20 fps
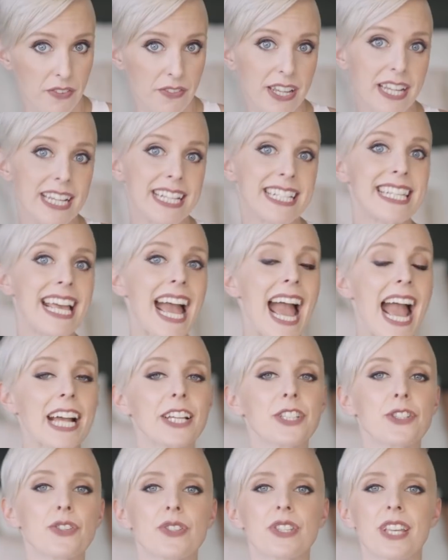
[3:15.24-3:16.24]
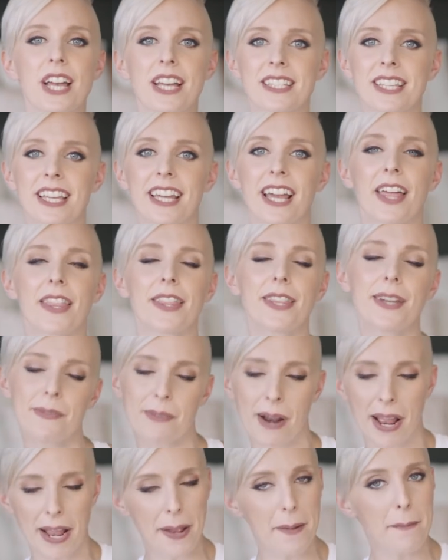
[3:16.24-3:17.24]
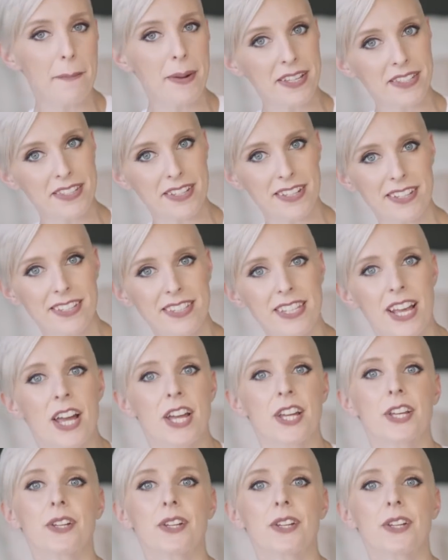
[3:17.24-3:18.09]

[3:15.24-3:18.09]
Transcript: it is exercising the right muscles.